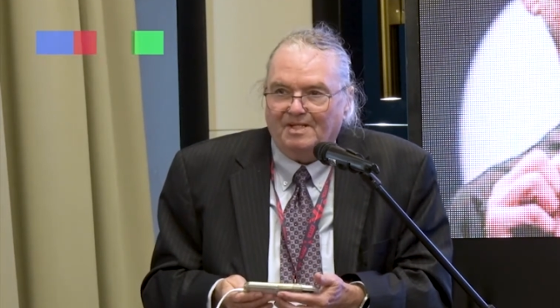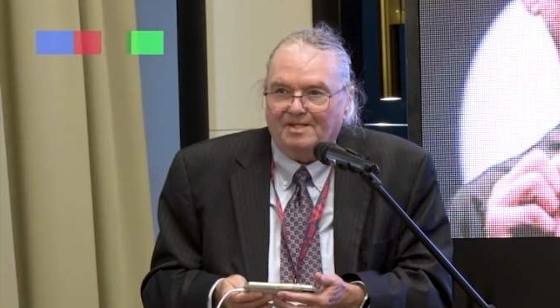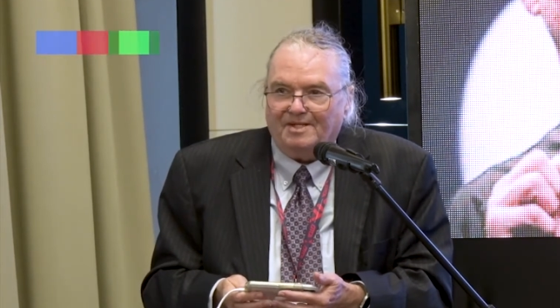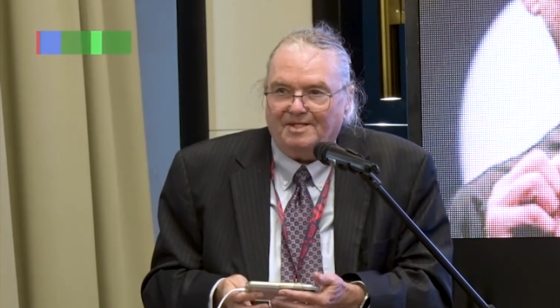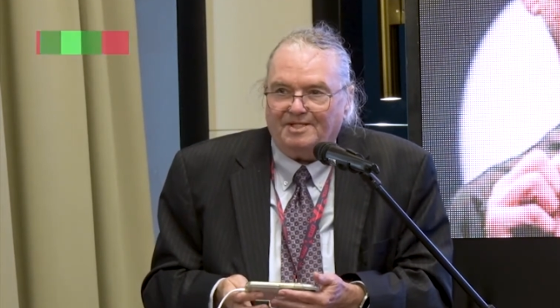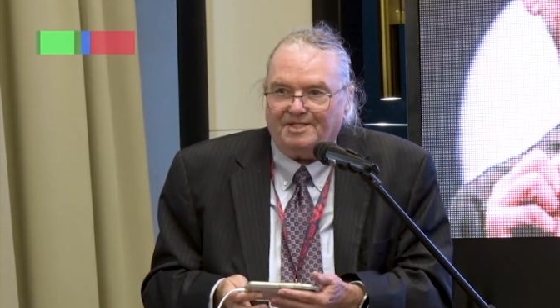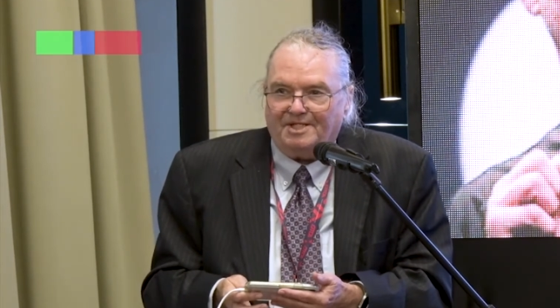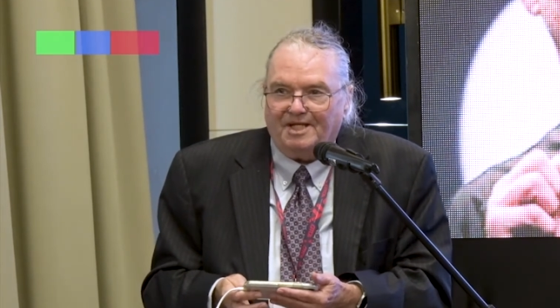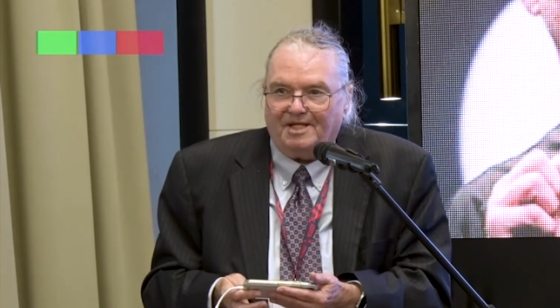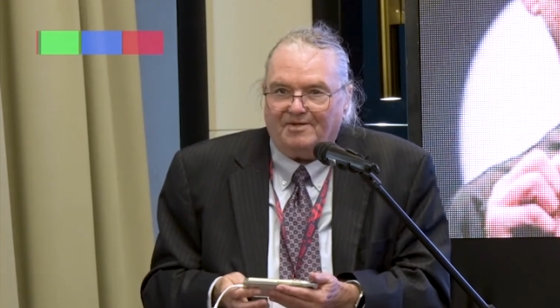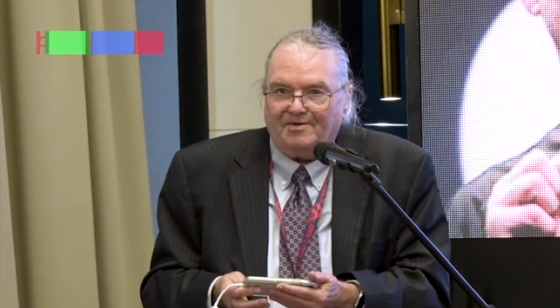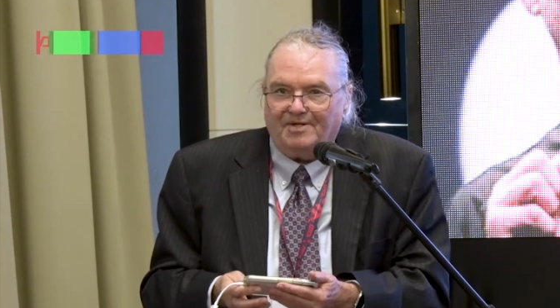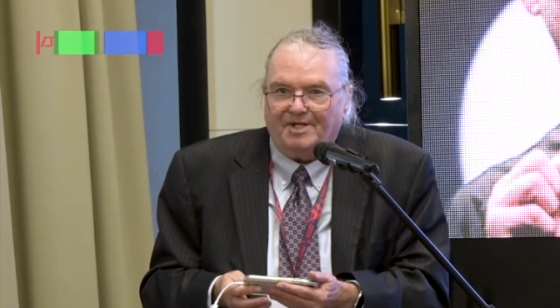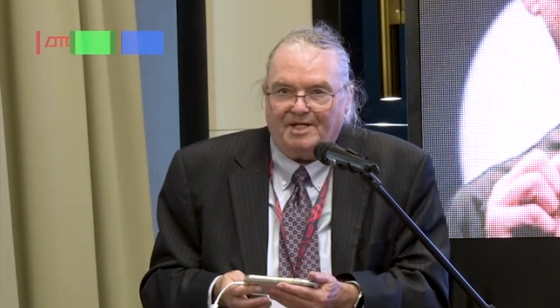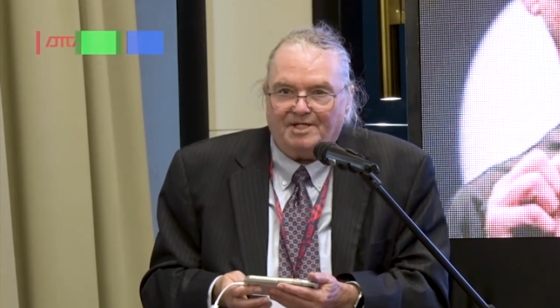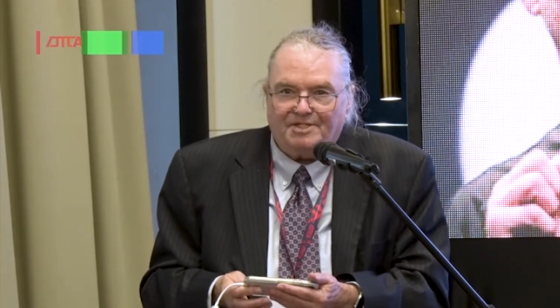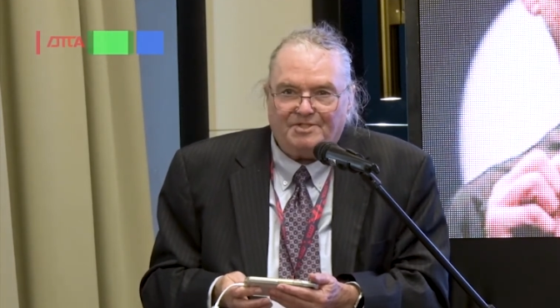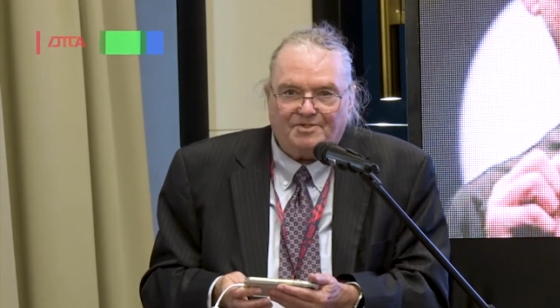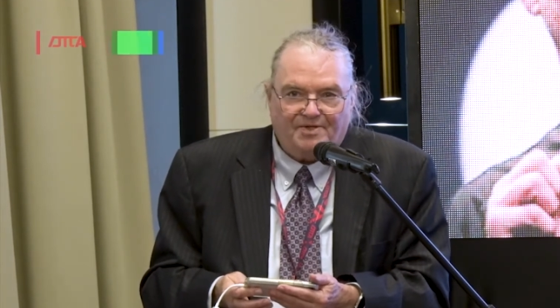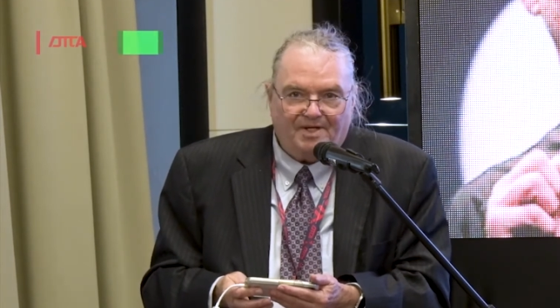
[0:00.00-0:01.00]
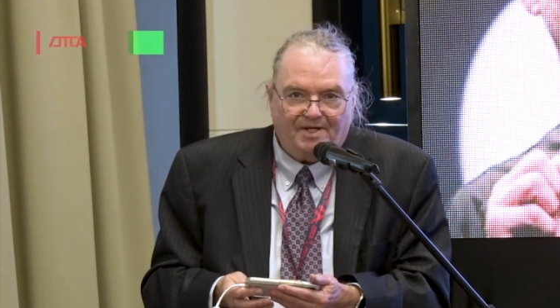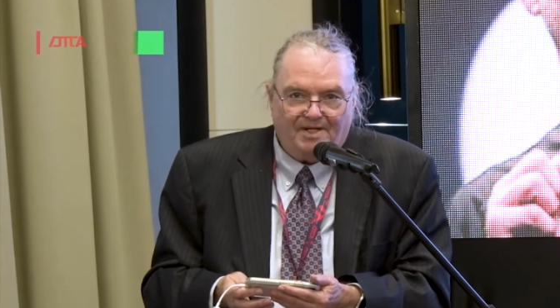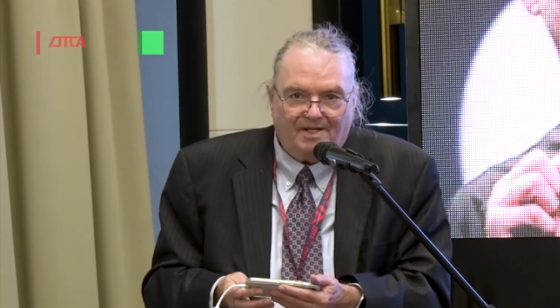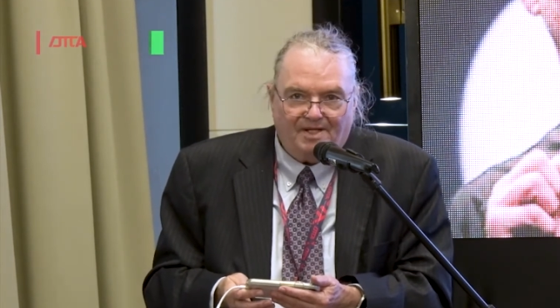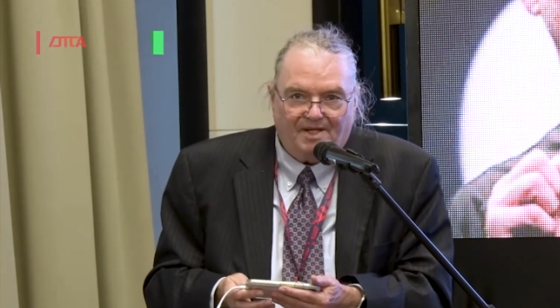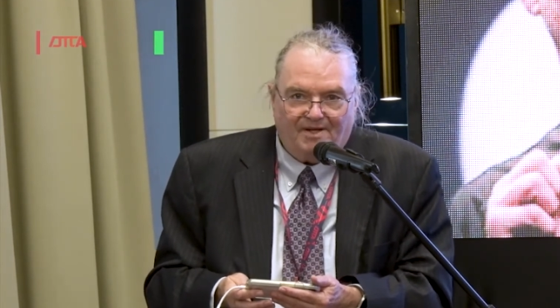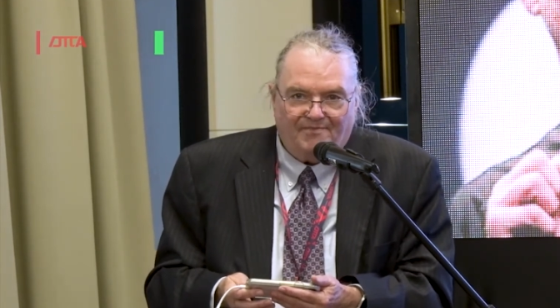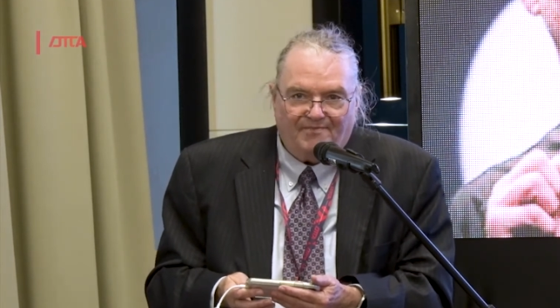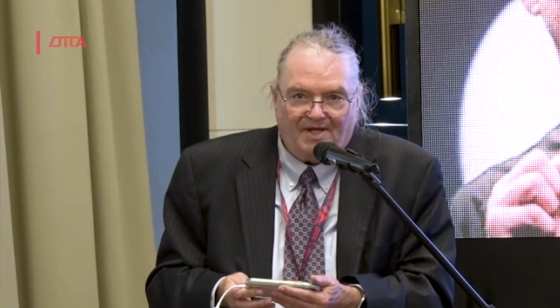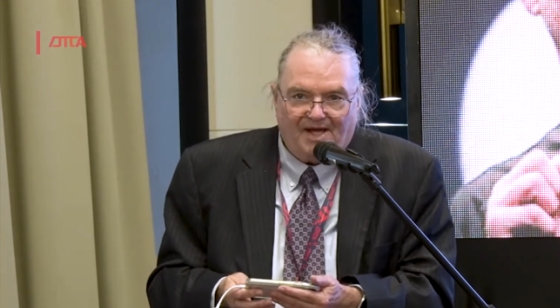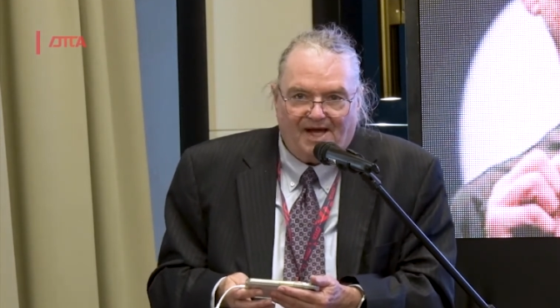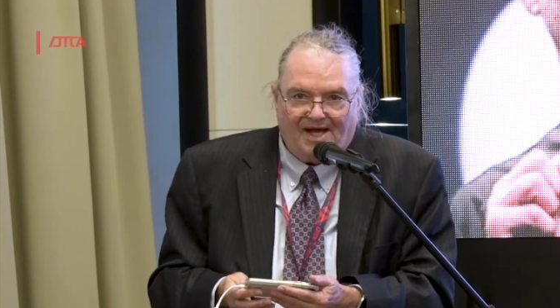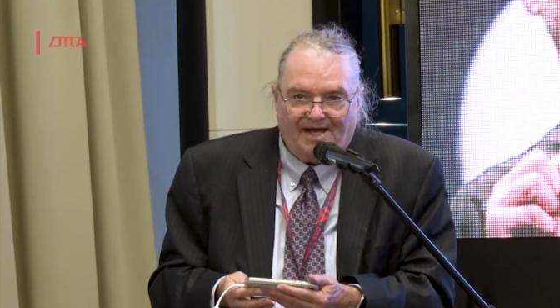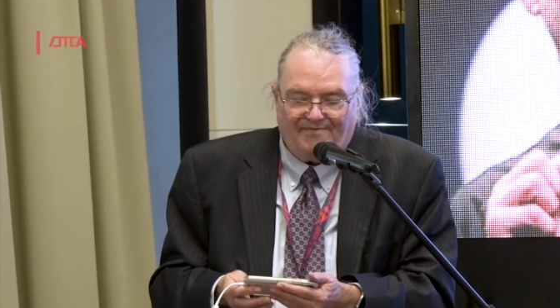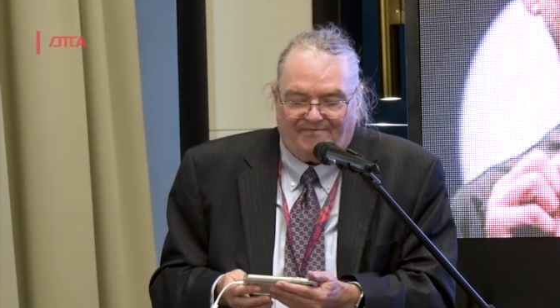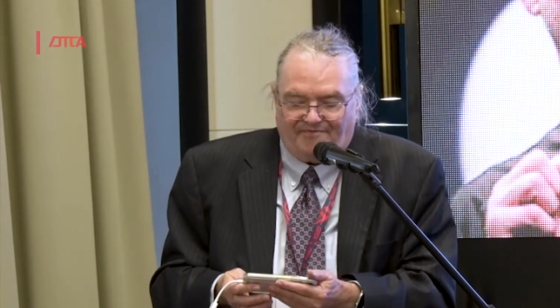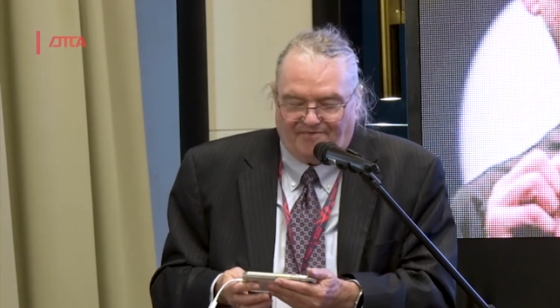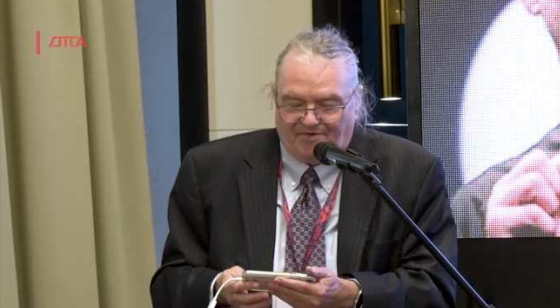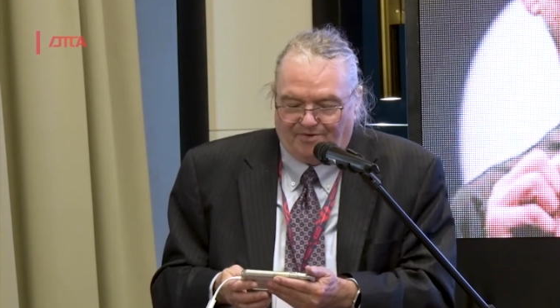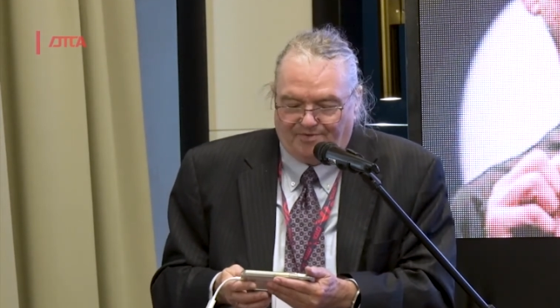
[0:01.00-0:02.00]
The Secret History of the
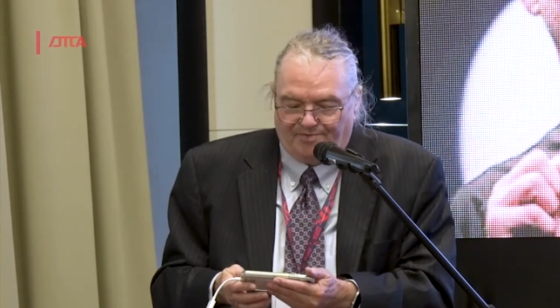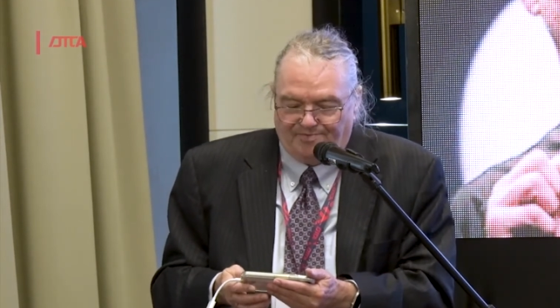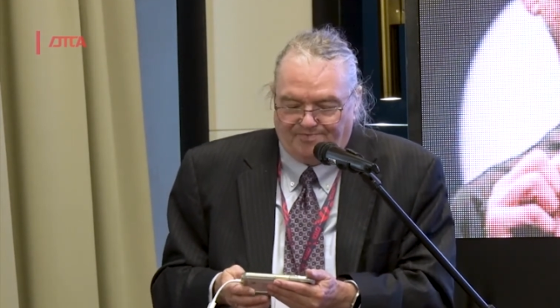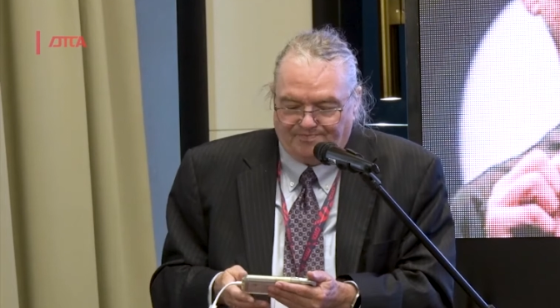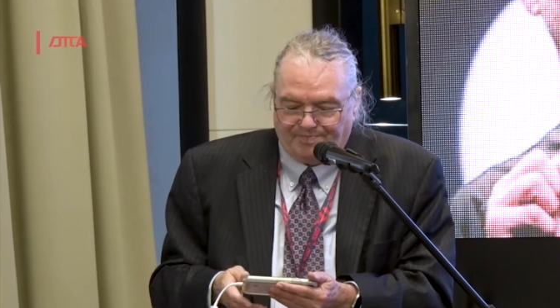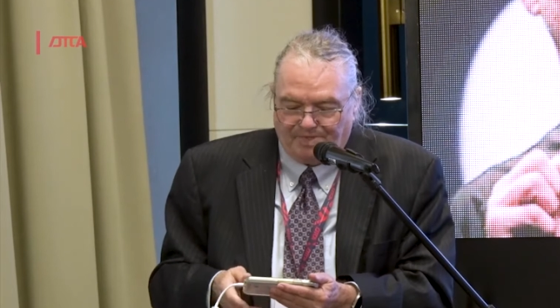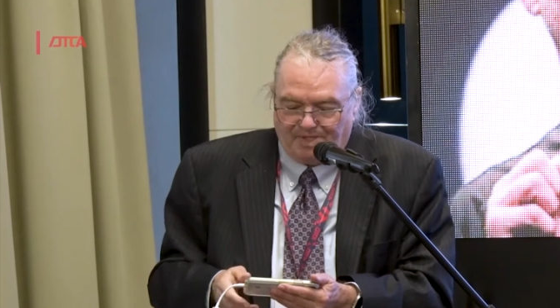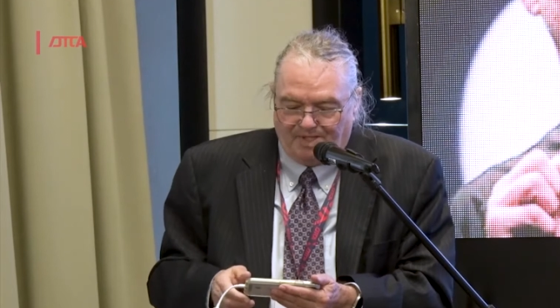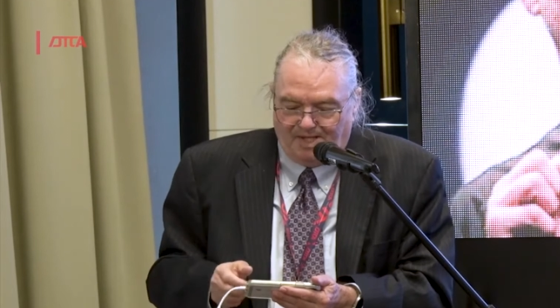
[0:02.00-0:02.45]
iPhone.